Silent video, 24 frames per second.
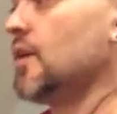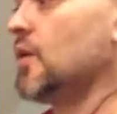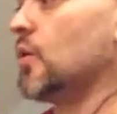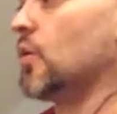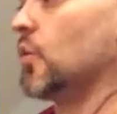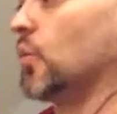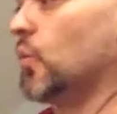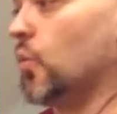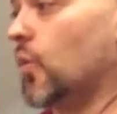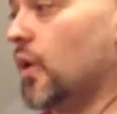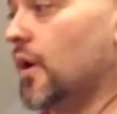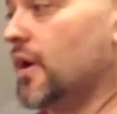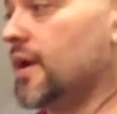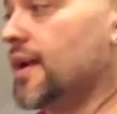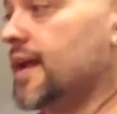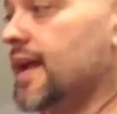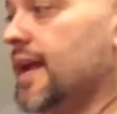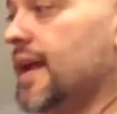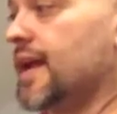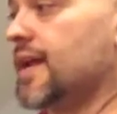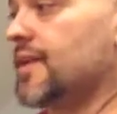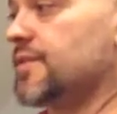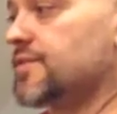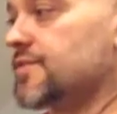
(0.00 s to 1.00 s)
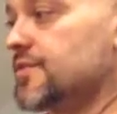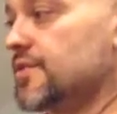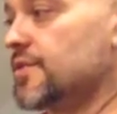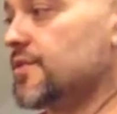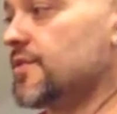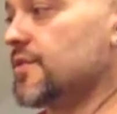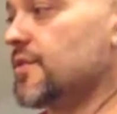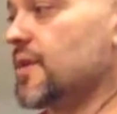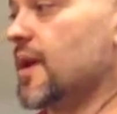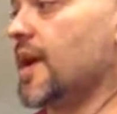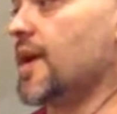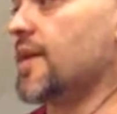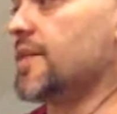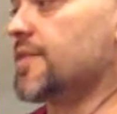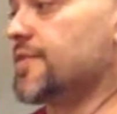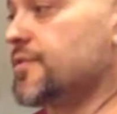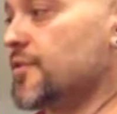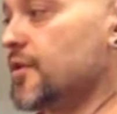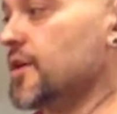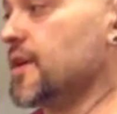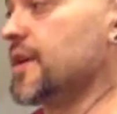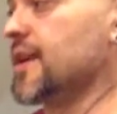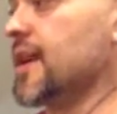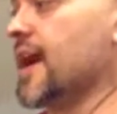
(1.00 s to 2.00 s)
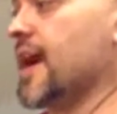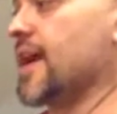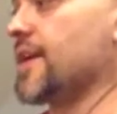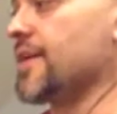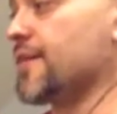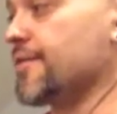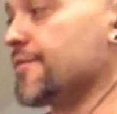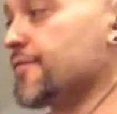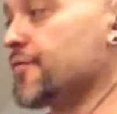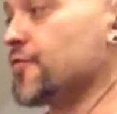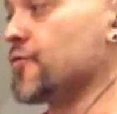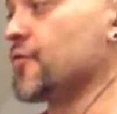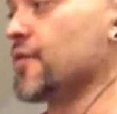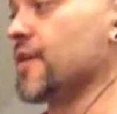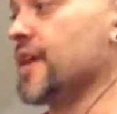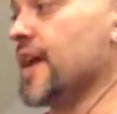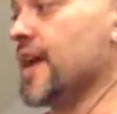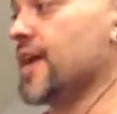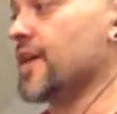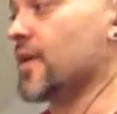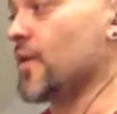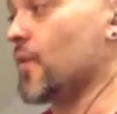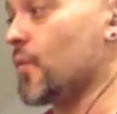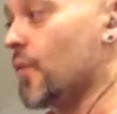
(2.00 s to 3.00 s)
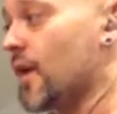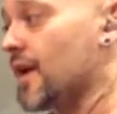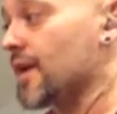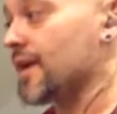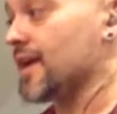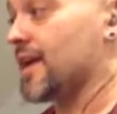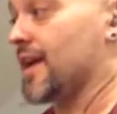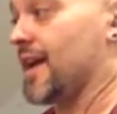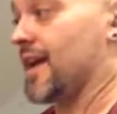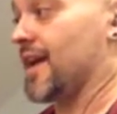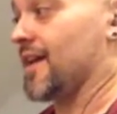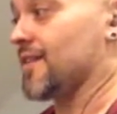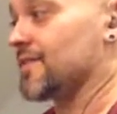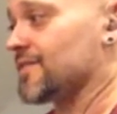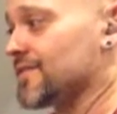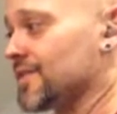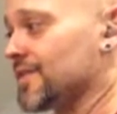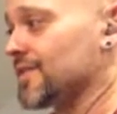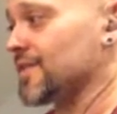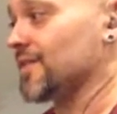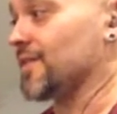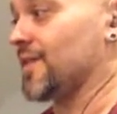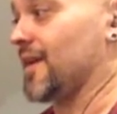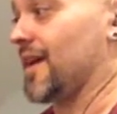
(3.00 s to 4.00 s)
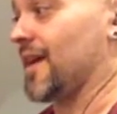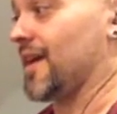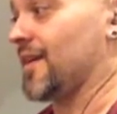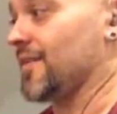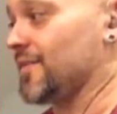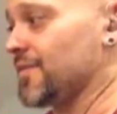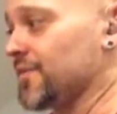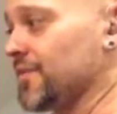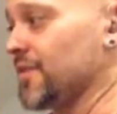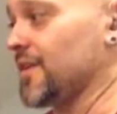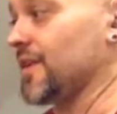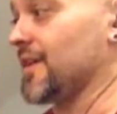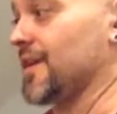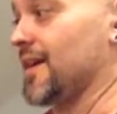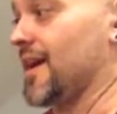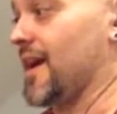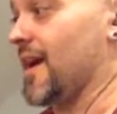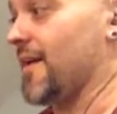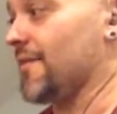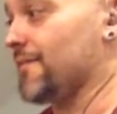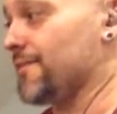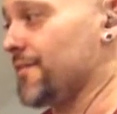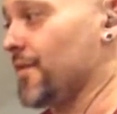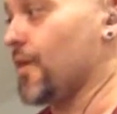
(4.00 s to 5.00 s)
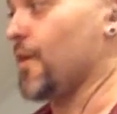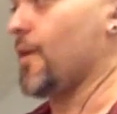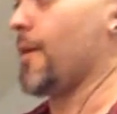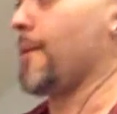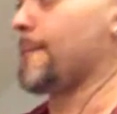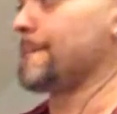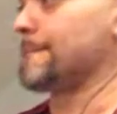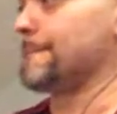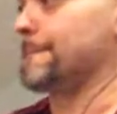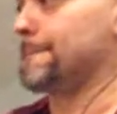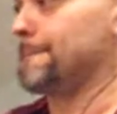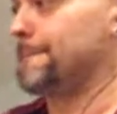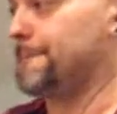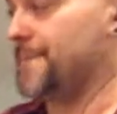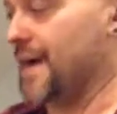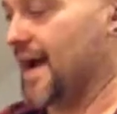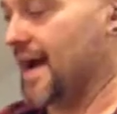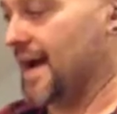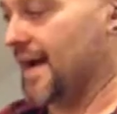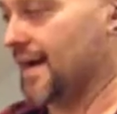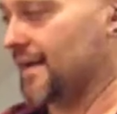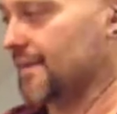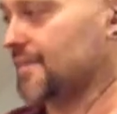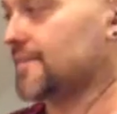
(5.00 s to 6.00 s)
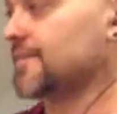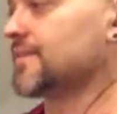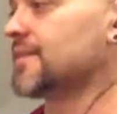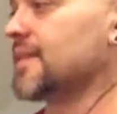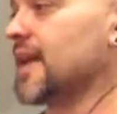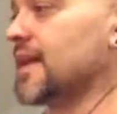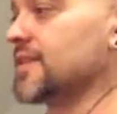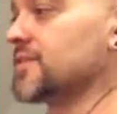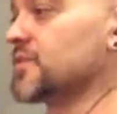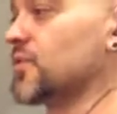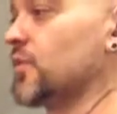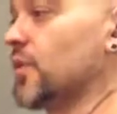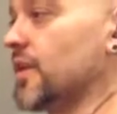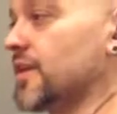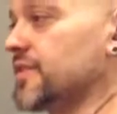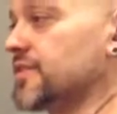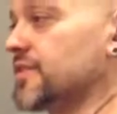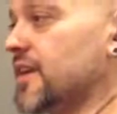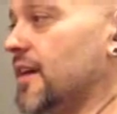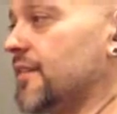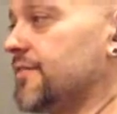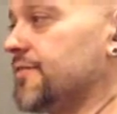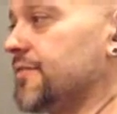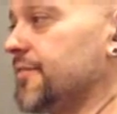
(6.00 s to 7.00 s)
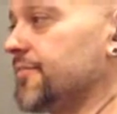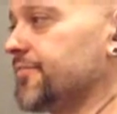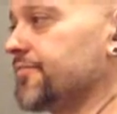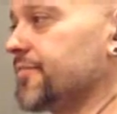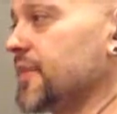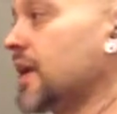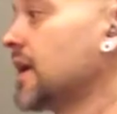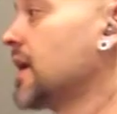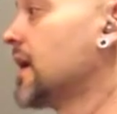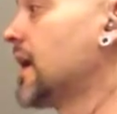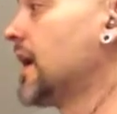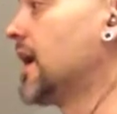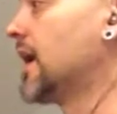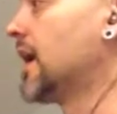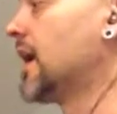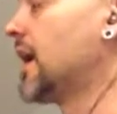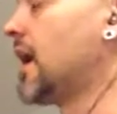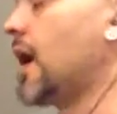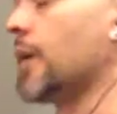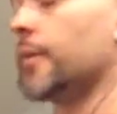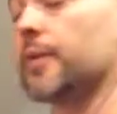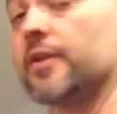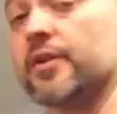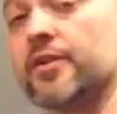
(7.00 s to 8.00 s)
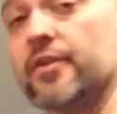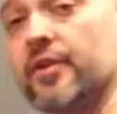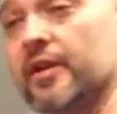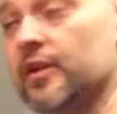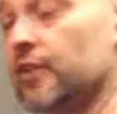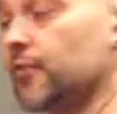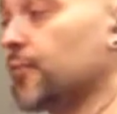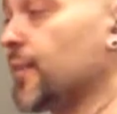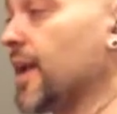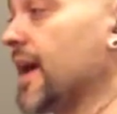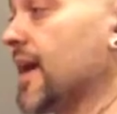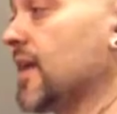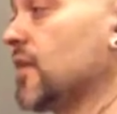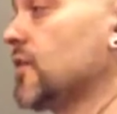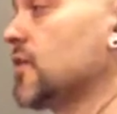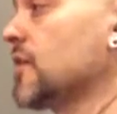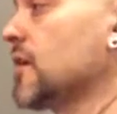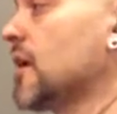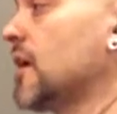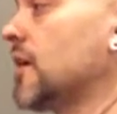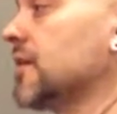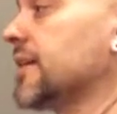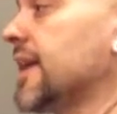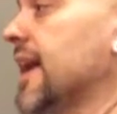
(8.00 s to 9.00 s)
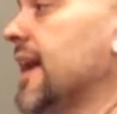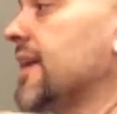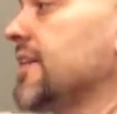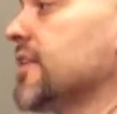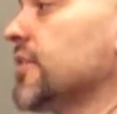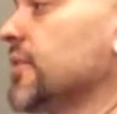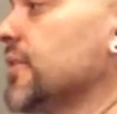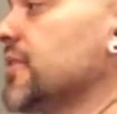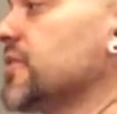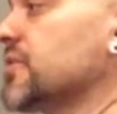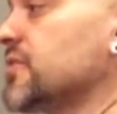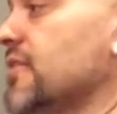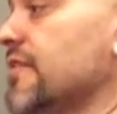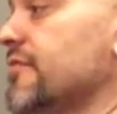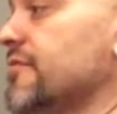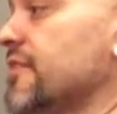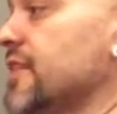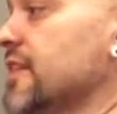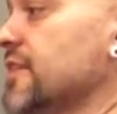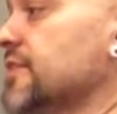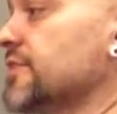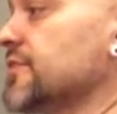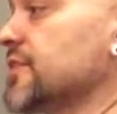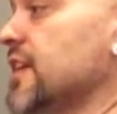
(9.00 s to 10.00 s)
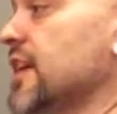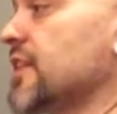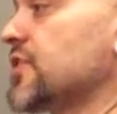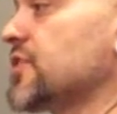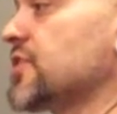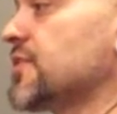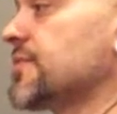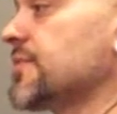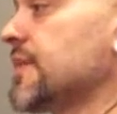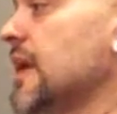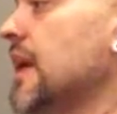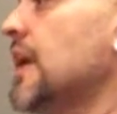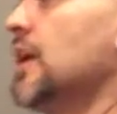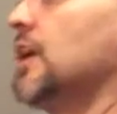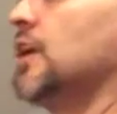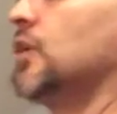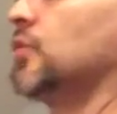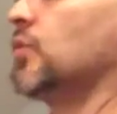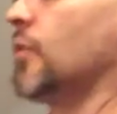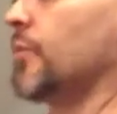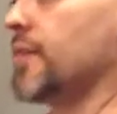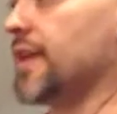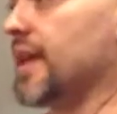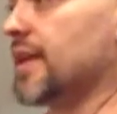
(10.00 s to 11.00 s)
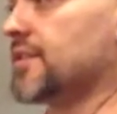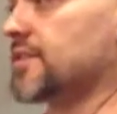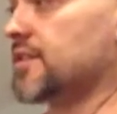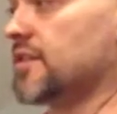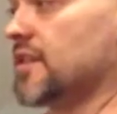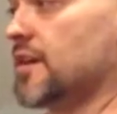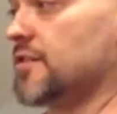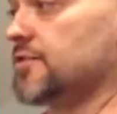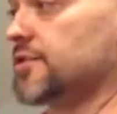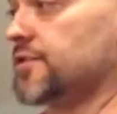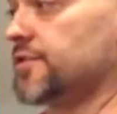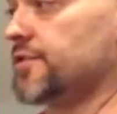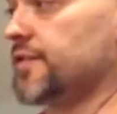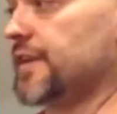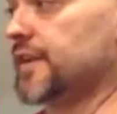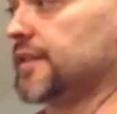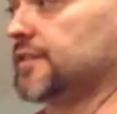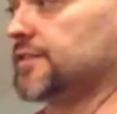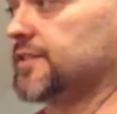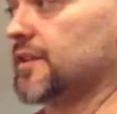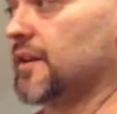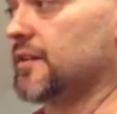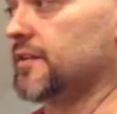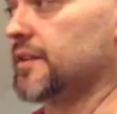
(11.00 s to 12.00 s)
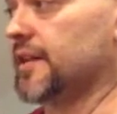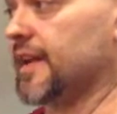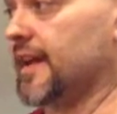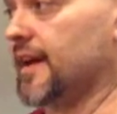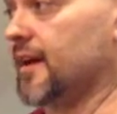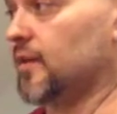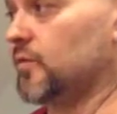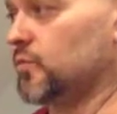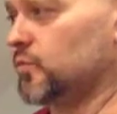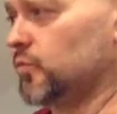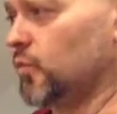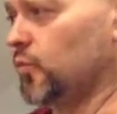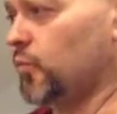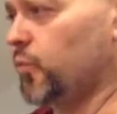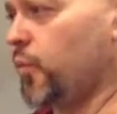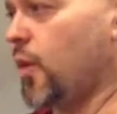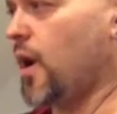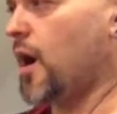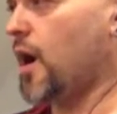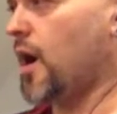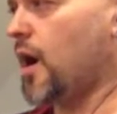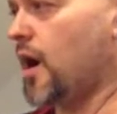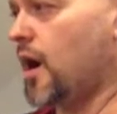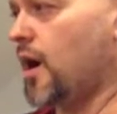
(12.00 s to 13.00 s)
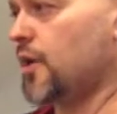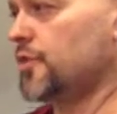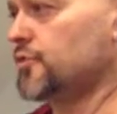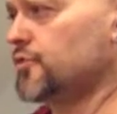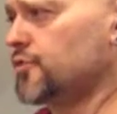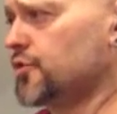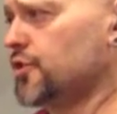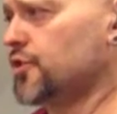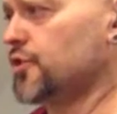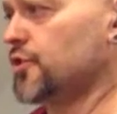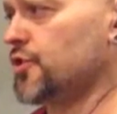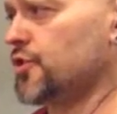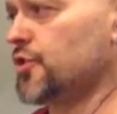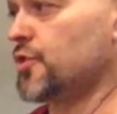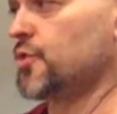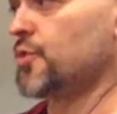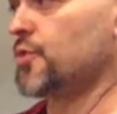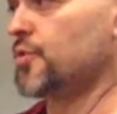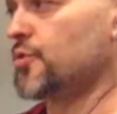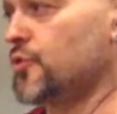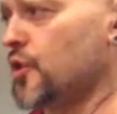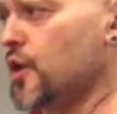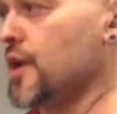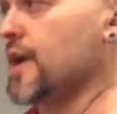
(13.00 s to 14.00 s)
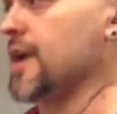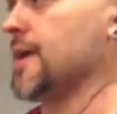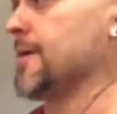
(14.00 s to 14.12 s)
1 and 2 and 3 and a 4 and a 1 and 2 and 3 and 4. Bang! That's quite tough. I'm going to do a little play along. I'll count you into every little section. When we get to those fills, I'll yell 1, 2, 3.